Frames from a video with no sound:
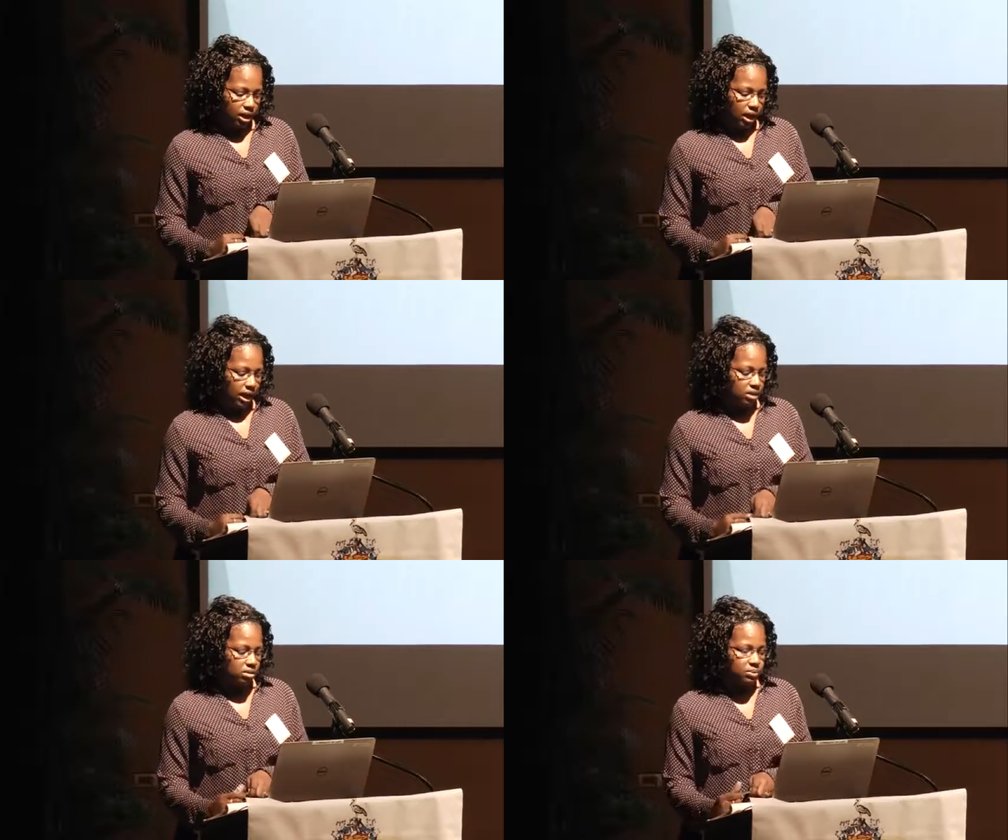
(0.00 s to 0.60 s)

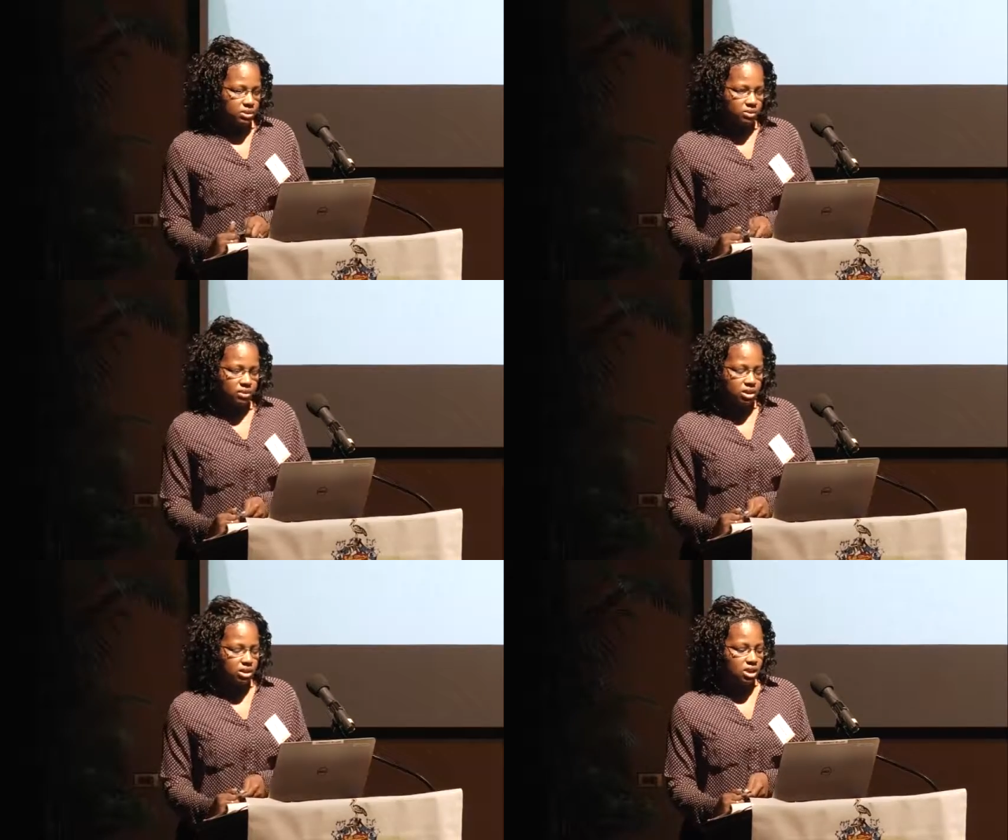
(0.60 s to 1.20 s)
and
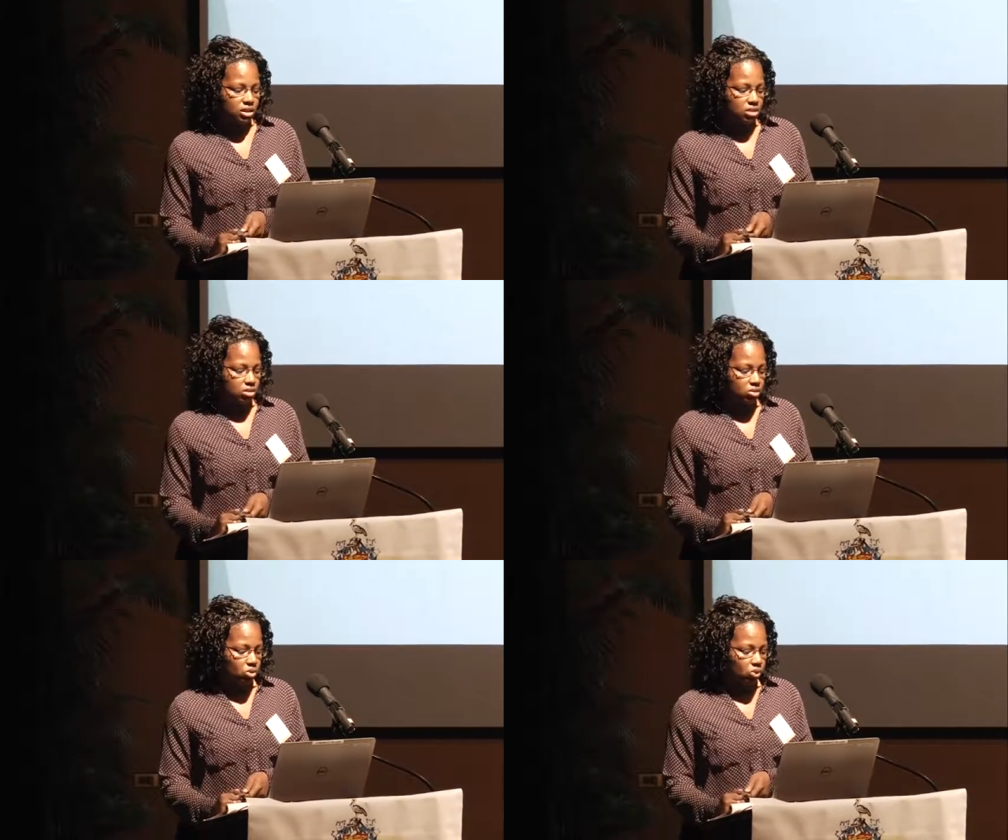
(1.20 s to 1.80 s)
specifically it lets
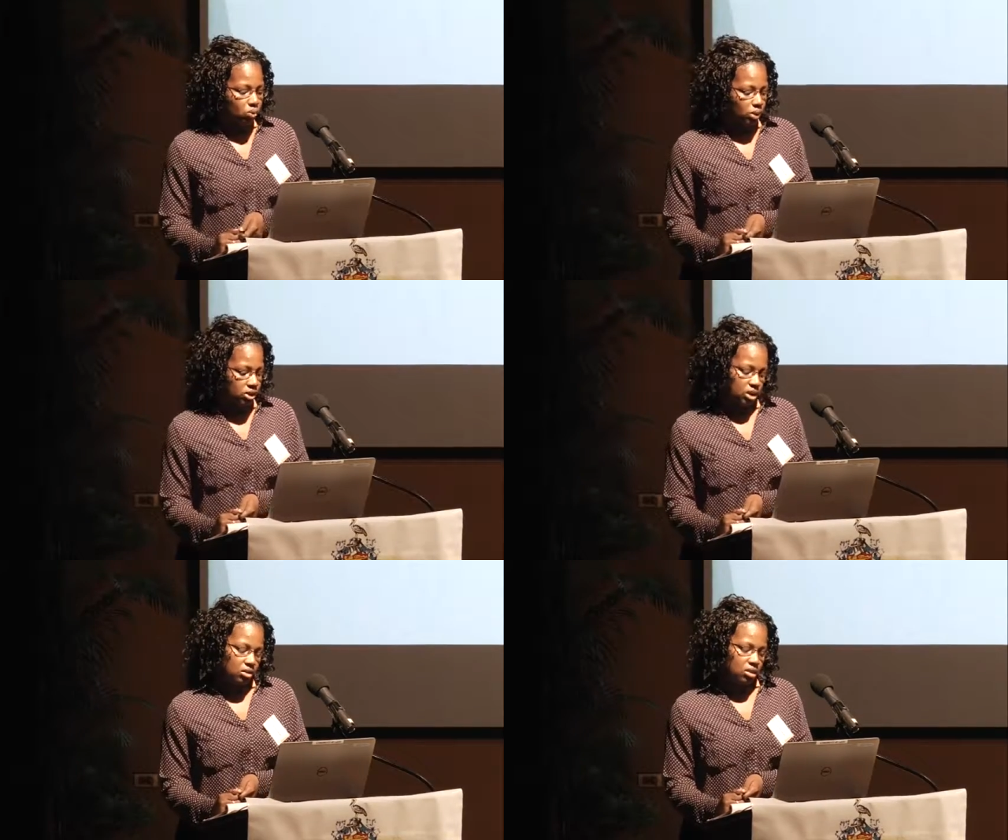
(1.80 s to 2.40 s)
us know
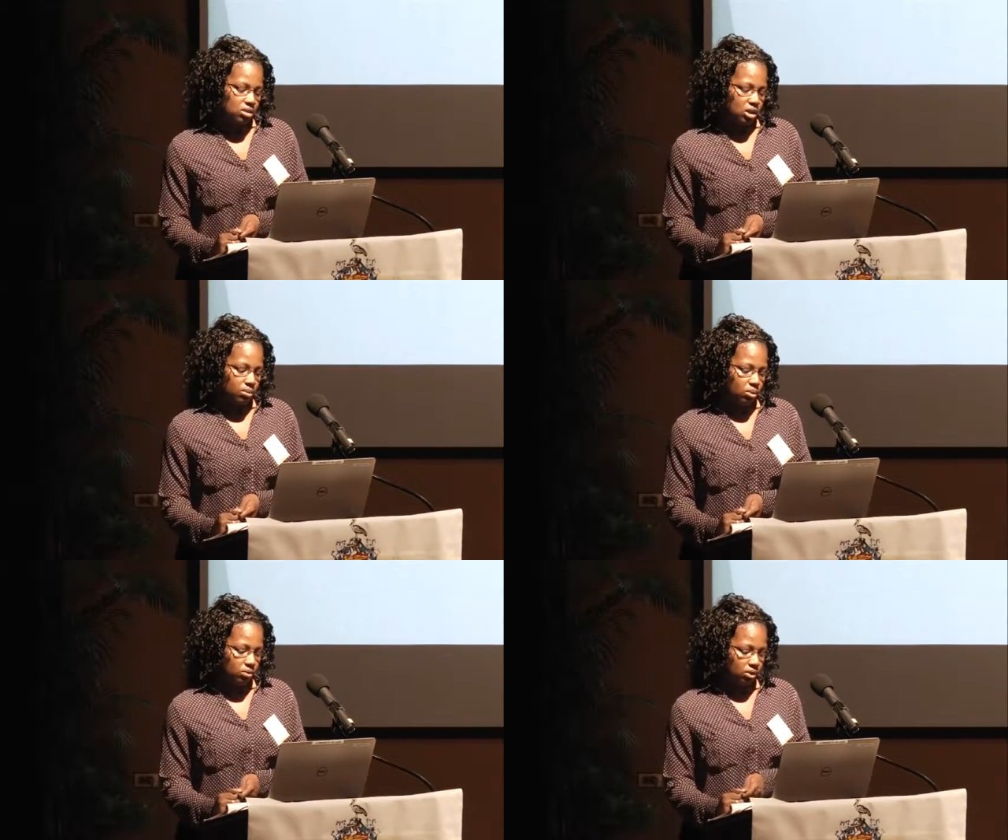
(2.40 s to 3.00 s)
which areas they are
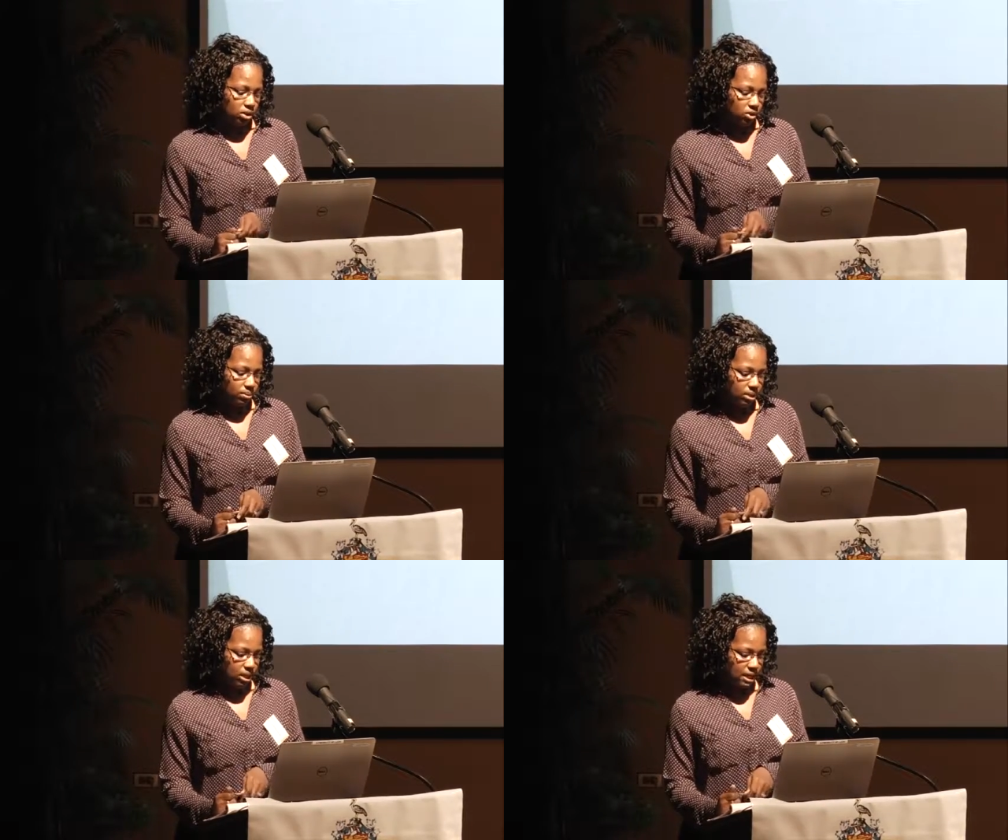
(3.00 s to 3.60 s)
more
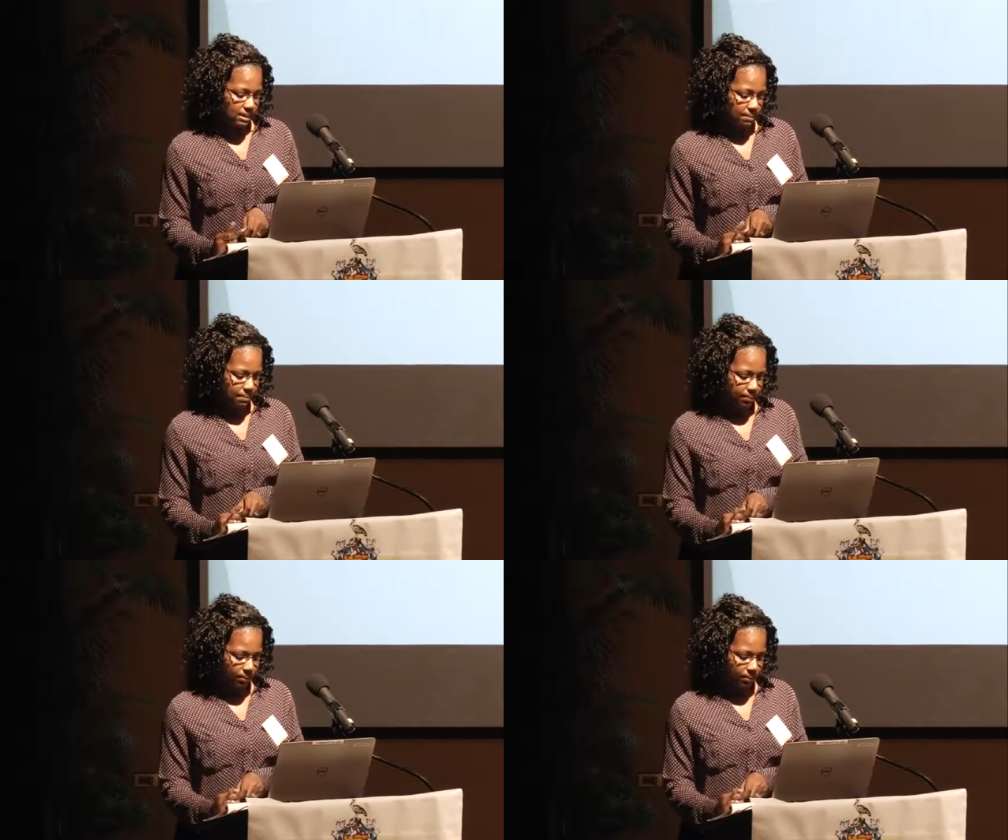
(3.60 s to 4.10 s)
vulnerable in,